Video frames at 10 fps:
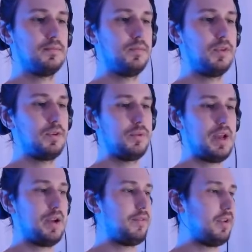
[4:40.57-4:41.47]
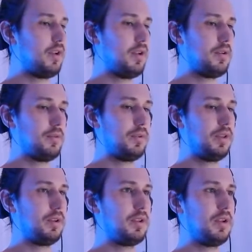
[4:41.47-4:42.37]
we don't really have a really
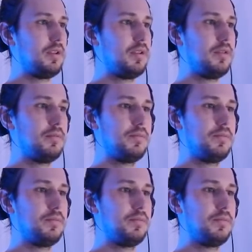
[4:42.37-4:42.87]
good hand here.